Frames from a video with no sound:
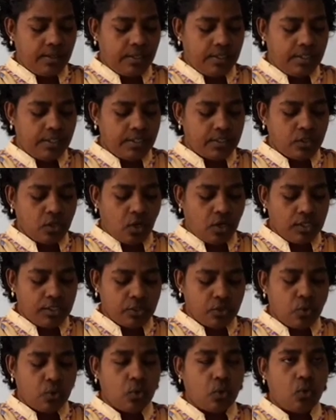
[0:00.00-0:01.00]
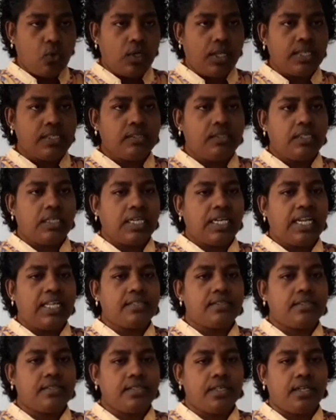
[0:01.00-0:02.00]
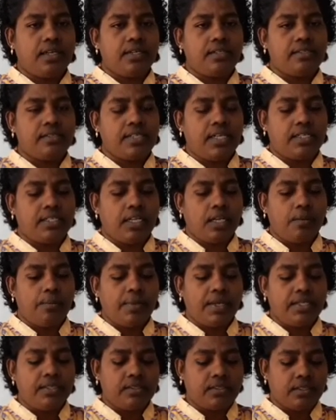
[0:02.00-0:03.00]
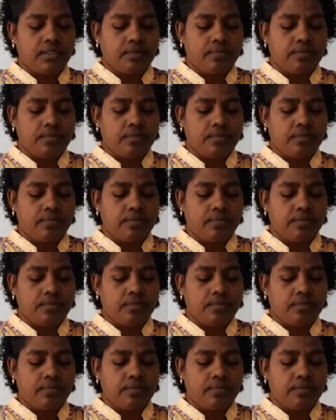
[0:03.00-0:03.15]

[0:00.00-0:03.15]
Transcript: It is also known as clustered settlement.